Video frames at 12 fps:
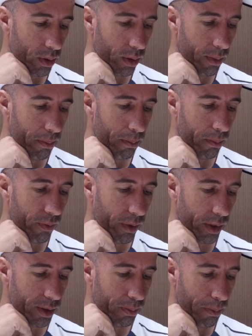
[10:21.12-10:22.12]
the
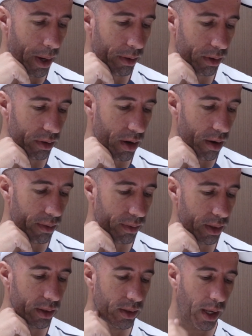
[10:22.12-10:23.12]
first paragraph,
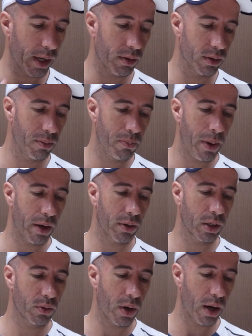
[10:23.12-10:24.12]
the second
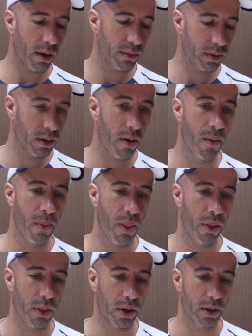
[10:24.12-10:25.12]
paragraph, the
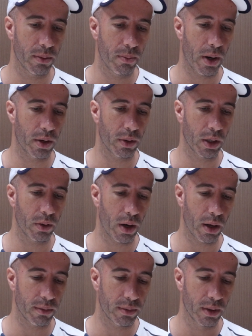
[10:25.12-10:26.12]
third
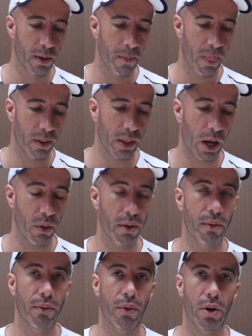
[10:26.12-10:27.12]
paragraph, now
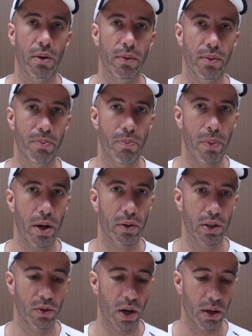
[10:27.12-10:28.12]
the fourth
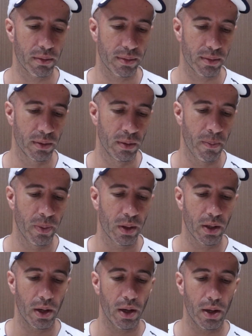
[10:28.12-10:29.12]
paragraph.
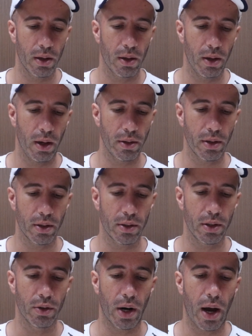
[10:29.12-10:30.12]
It
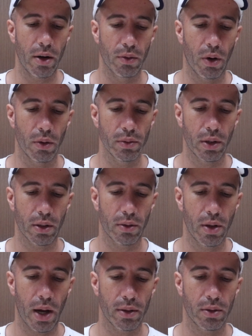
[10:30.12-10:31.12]
is
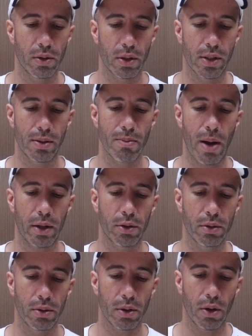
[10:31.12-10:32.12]
ironic that this
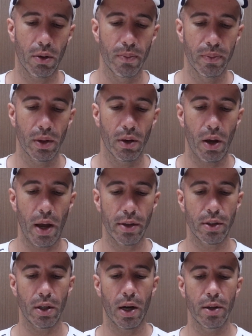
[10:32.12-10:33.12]
method
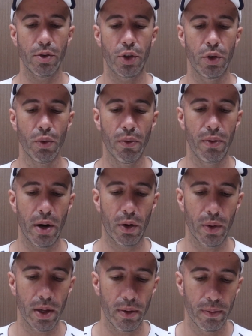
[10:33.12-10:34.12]
has until
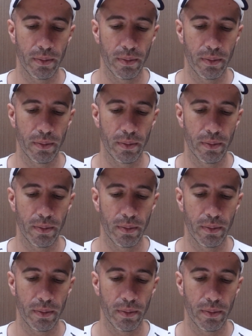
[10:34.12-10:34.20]
very